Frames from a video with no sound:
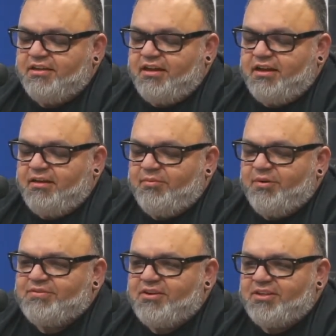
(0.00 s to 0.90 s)
But
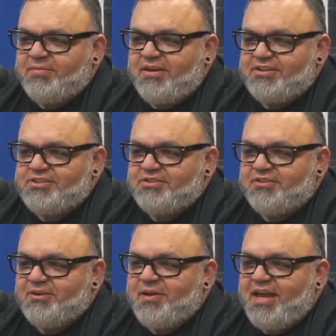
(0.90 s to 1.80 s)
we've talked about history
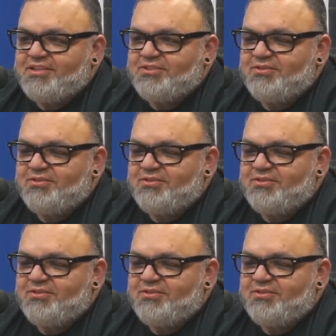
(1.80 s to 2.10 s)
in the past too.